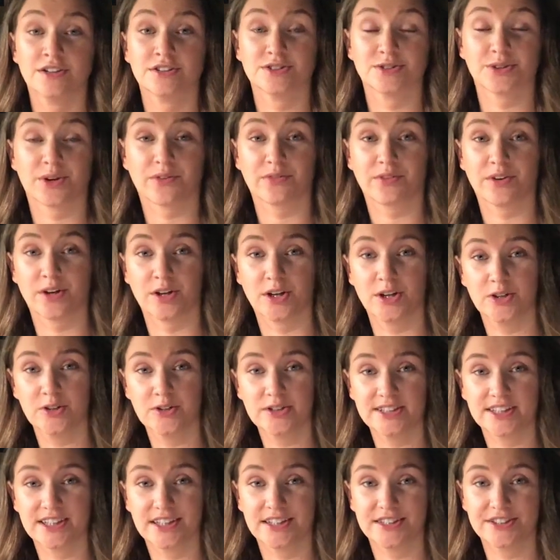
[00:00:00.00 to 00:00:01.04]
So if you're new
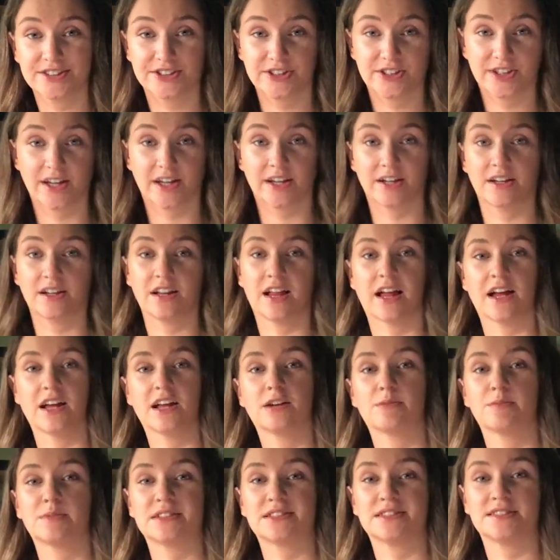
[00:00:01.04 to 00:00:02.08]
to this channel, I
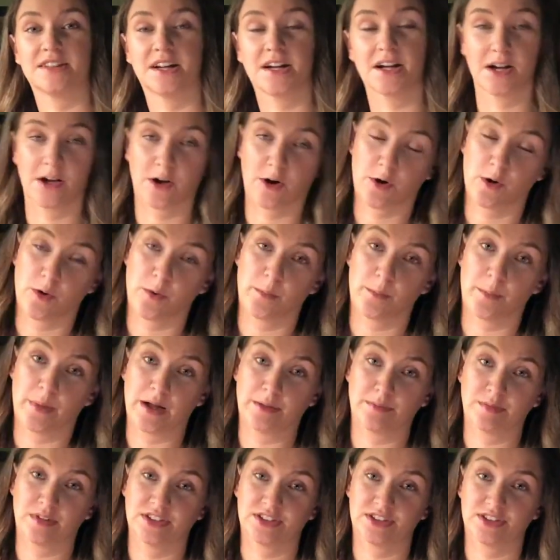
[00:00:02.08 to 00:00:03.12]
am a stay-at-home
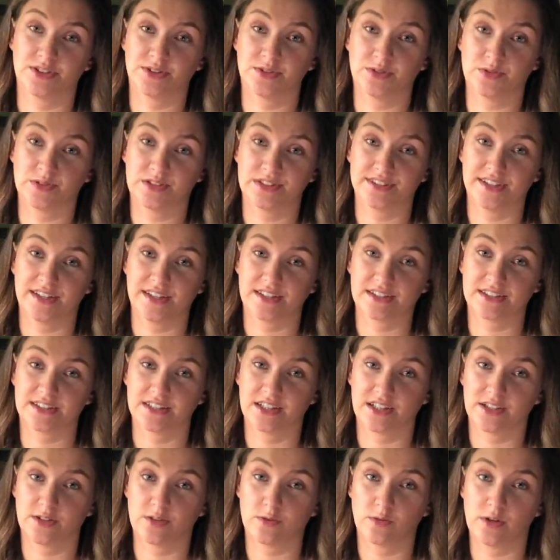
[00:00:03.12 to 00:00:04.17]
mama to 6
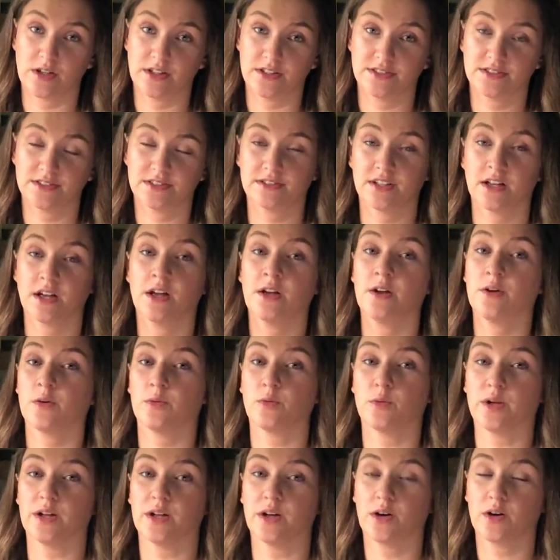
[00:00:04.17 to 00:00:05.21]
little ones.
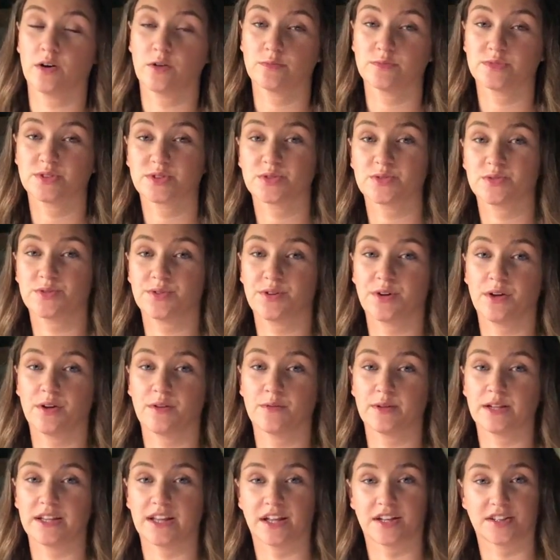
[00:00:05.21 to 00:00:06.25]
We homeschool,
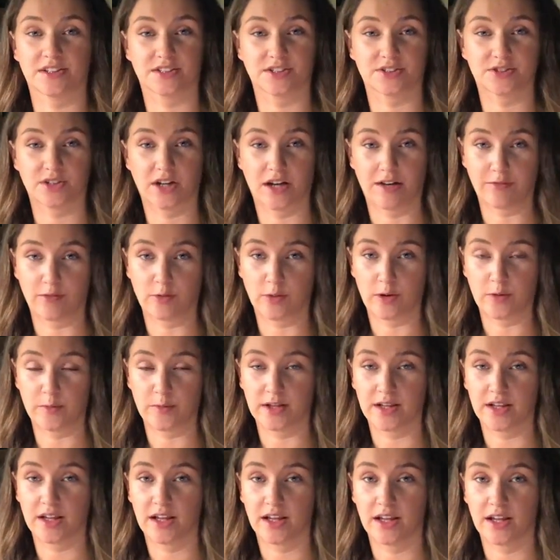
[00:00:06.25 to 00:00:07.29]
we like to travel when
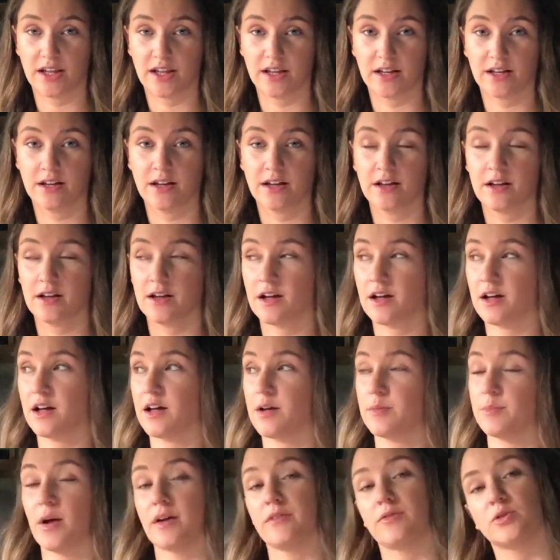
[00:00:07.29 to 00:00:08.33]
we can.
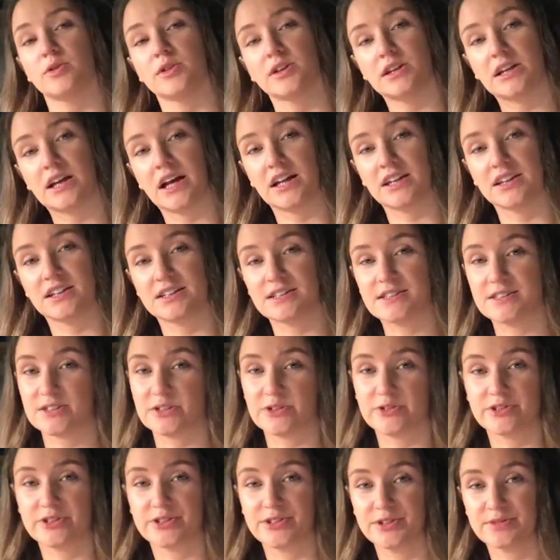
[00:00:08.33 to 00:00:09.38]
I've only had this
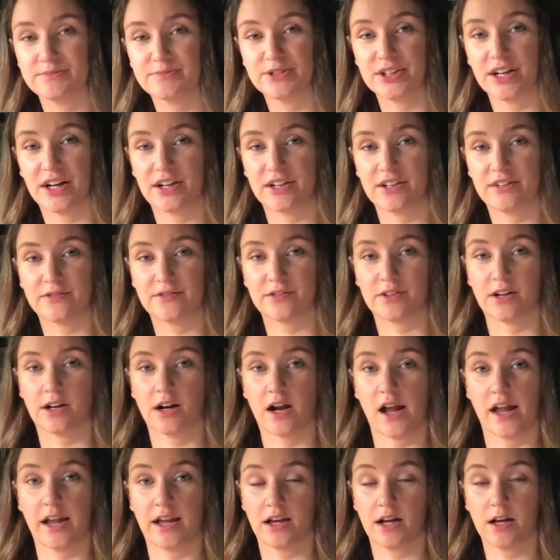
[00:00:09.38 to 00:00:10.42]
YouTube channel for
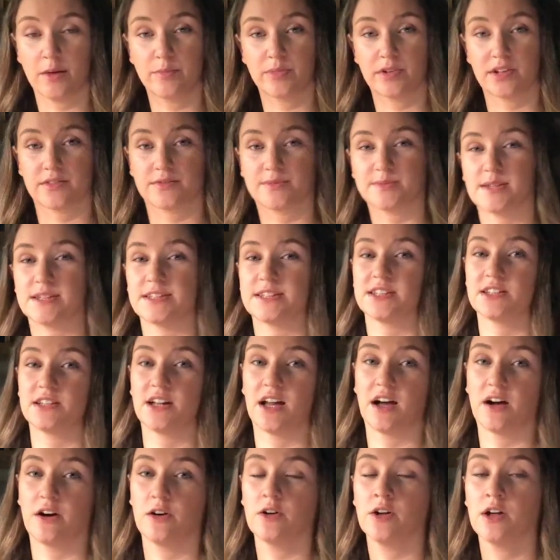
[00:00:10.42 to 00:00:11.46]
a couple of months
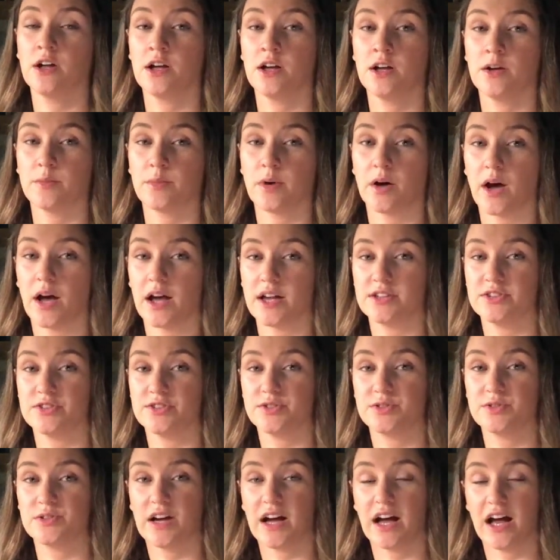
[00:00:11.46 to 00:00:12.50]
now, but I
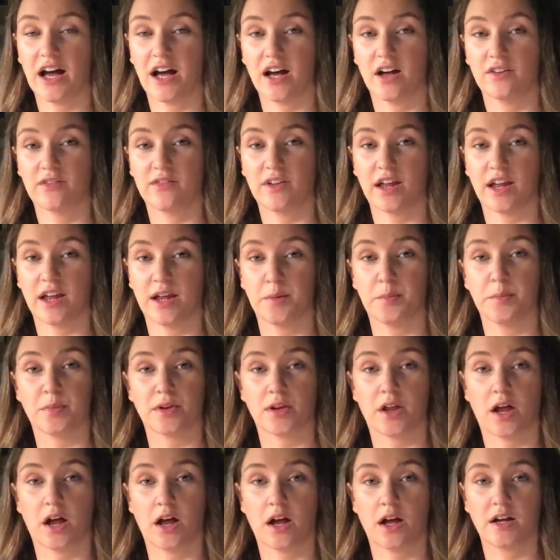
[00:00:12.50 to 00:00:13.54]
do have a
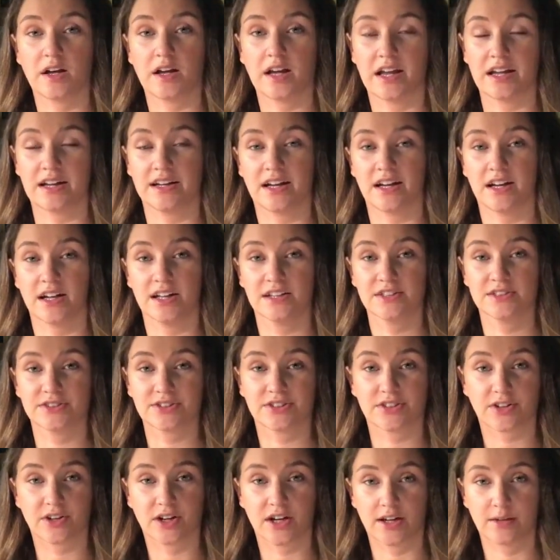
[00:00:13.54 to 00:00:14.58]
blog and an
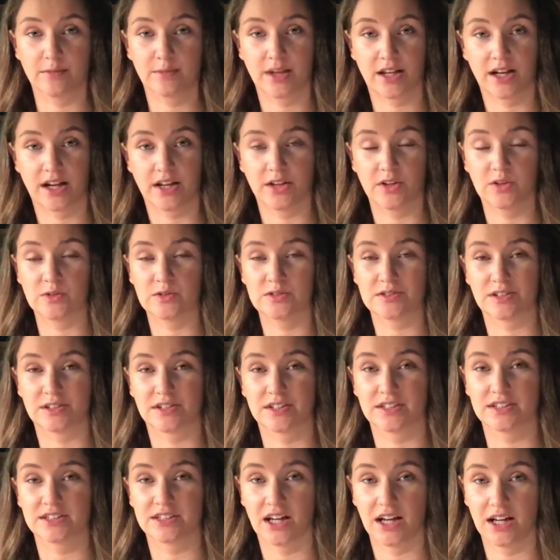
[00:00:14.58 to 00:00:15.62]
Instagram that I use all
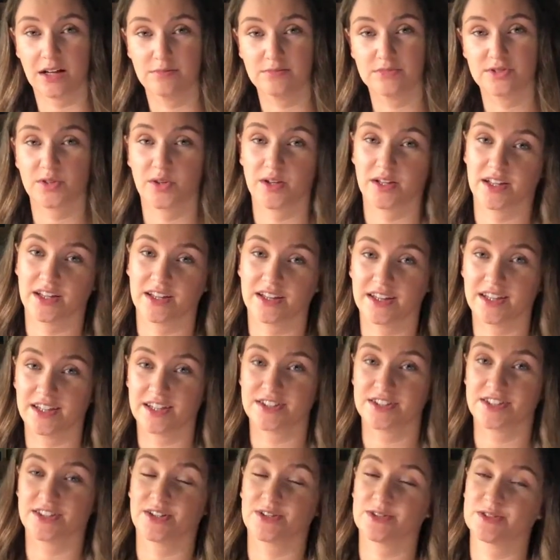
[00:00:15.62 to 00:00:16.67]
the time, so I can
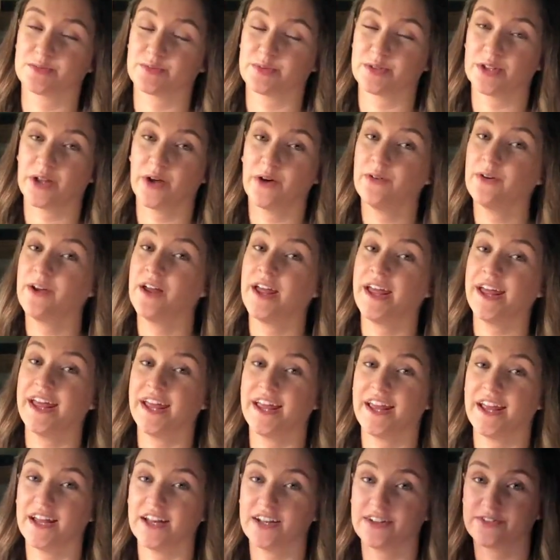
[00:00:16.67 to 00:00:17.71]
link to those below.
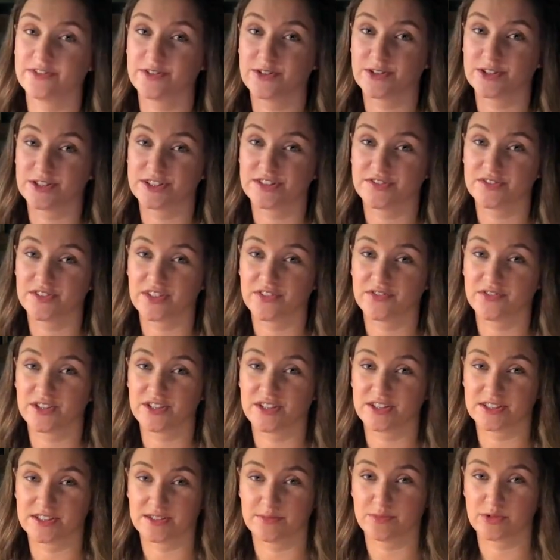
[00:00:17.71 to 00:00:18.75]
And of course, feel
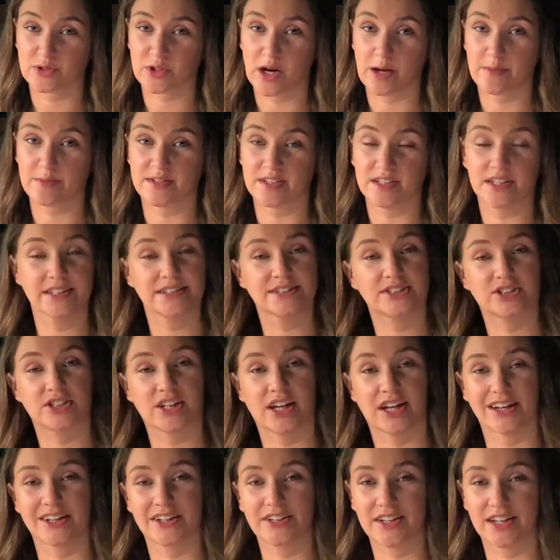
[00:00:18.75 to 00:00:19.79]
free to subscribe to this
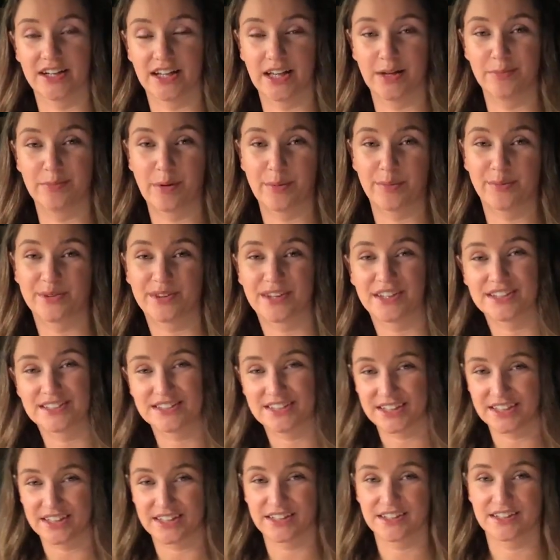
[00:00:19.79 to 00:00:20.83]
channel to keep up with us
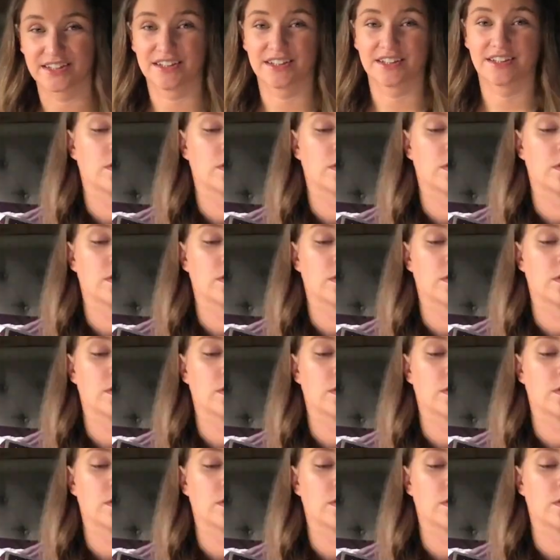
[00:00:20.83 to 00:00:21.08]
here.